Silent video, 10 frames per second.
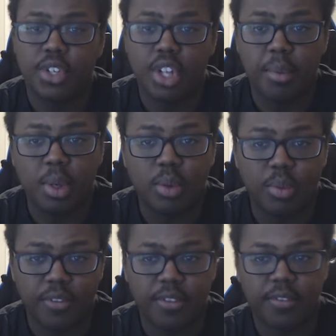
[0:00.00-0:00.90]
for
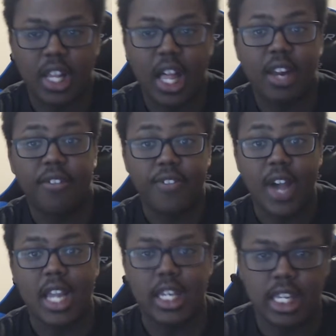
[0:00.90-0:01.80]
someone with a lot of
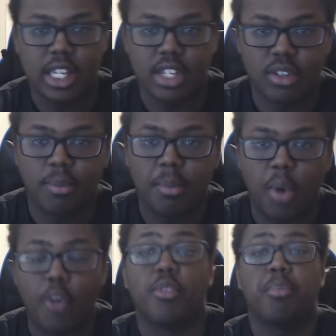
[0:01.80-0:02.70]
fighting
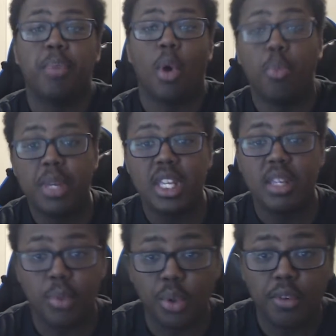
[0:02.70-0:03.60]
and over OP
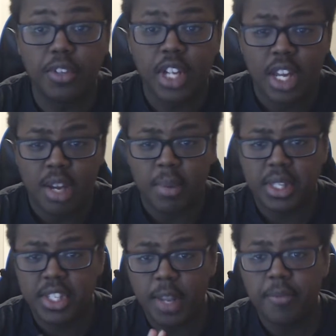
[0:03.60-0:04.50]
moves,
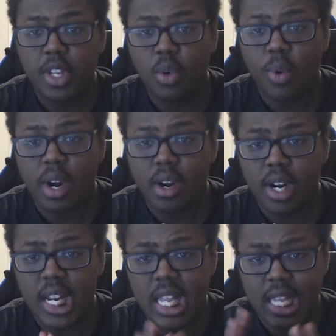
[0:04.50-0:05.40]
but something
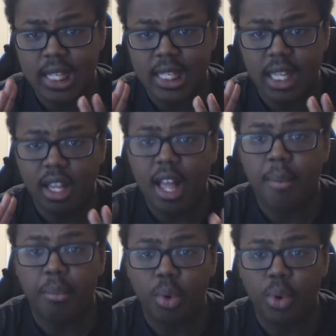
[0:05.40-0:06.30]
where it's a
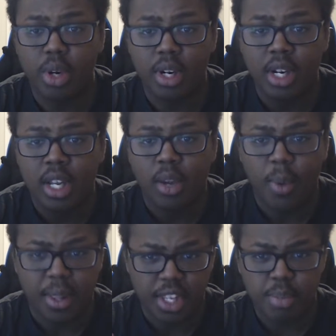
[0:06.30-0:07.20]
lot more,
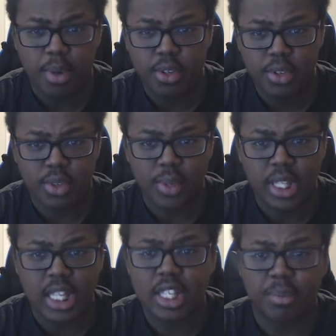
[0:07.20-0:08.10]
well, this person's
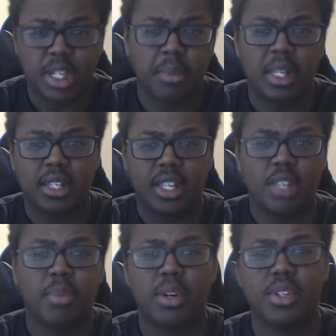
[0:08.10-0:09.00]
doing this, manipulates
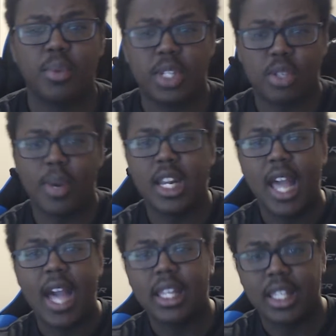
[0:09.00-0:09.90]
this person, which is why
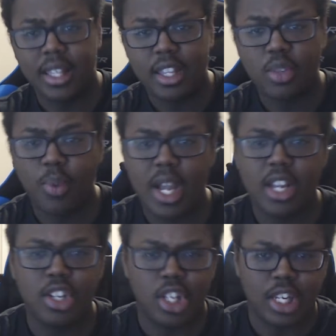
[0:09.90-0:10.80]
they acted this
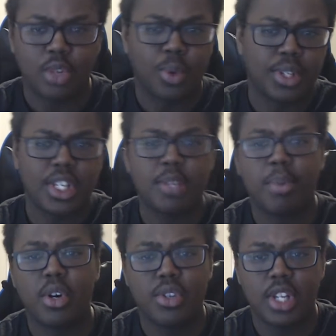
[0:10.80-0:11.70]
way towards this
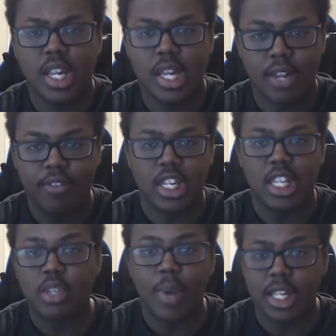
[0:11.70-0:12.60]
person, and
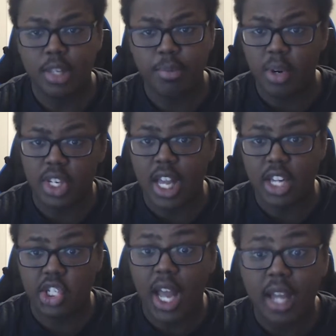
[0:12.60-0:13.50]
then this why this person
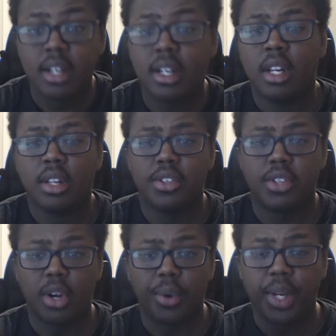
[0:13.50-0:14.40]
got shot.
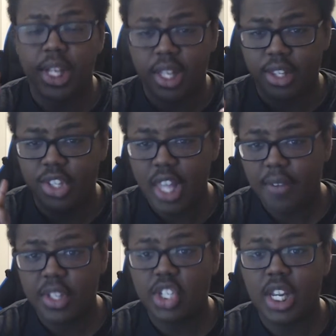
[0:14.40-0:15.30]
So
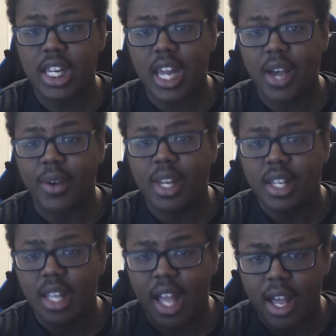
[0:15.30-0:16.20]
definitely check it out.
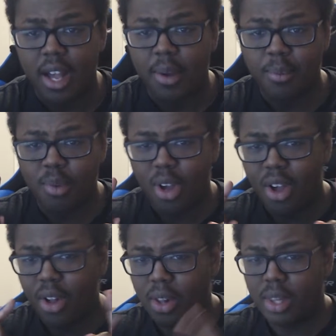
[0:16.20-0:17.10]

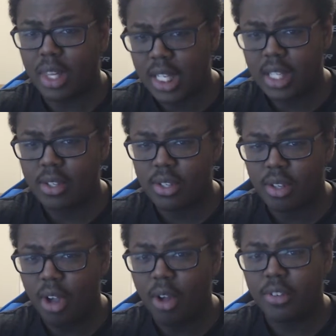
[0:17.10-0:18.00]
All
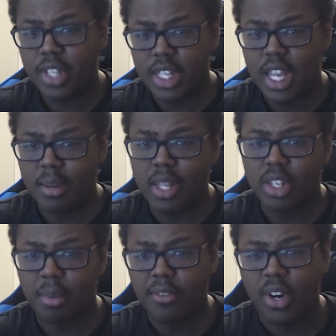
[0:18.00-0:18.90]
links, all these
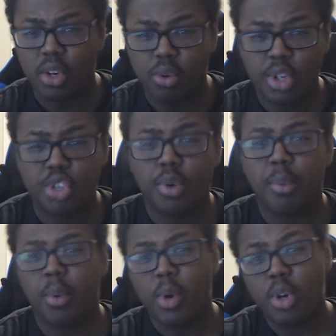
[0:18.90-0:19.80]
animes can be found on
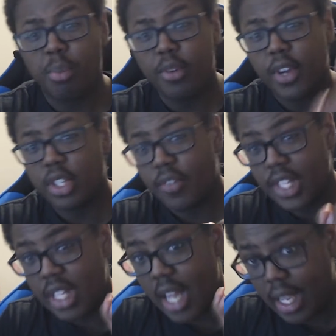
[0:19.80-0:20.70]
Crunchyroll, but we're going to move on to
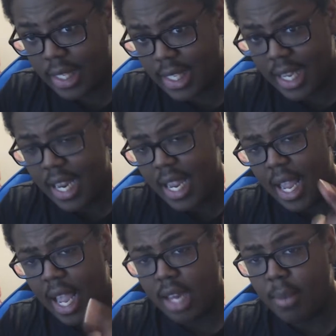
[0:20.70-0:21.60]
the next
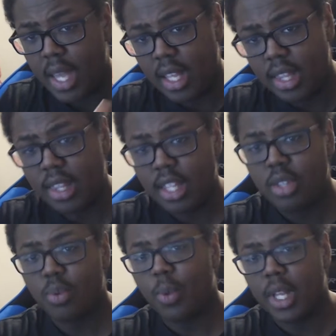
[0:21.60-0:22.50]
anime, and
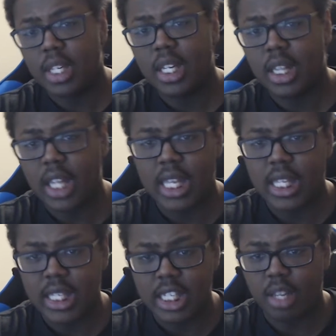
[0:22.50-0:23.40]
this one,
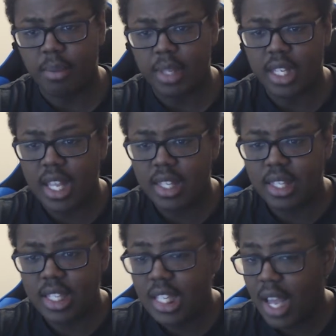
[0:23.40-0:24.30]
ladies and gentlemen,
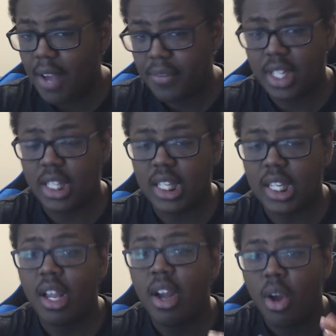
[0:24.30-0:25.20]
is
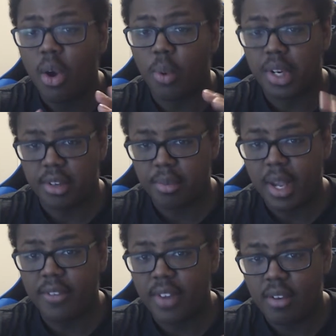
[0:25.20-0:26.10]
definitely one
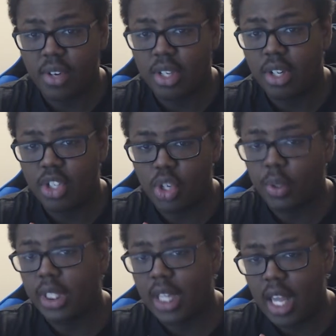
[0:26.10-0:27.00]
of my favorite
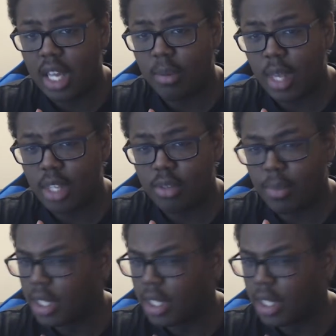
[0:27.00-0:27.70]
shonen animes.